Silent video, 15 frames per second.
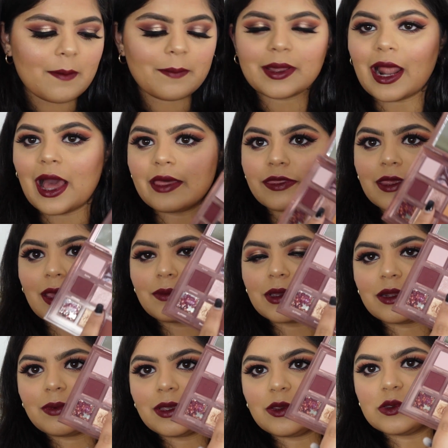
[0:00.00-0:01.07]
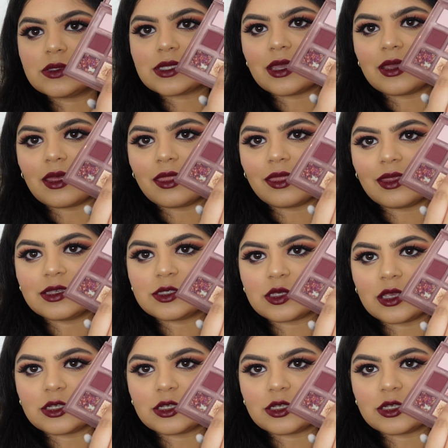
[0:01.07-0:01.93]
But I think I'm going to be using this